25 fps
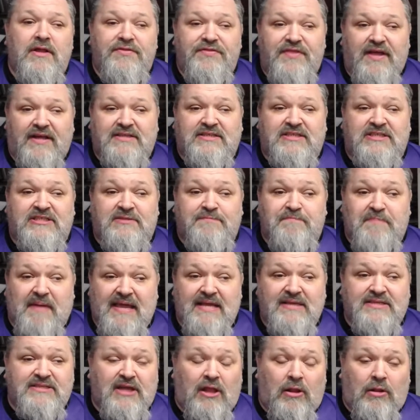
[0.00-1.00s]
that
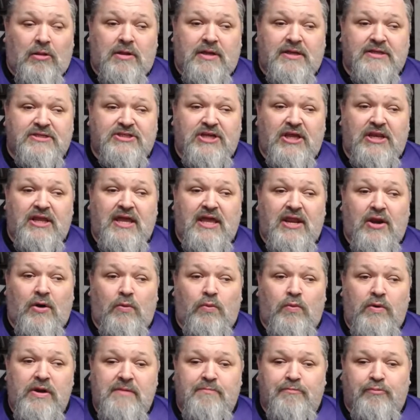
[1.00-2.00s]
Space Hulk is going to get a
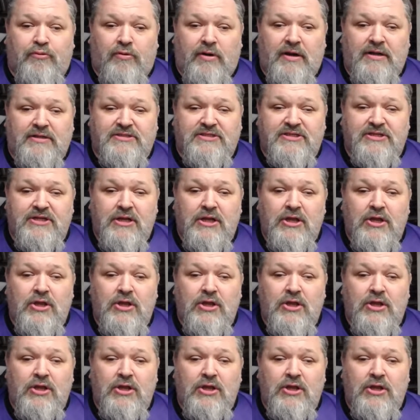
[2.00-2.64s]
reprint,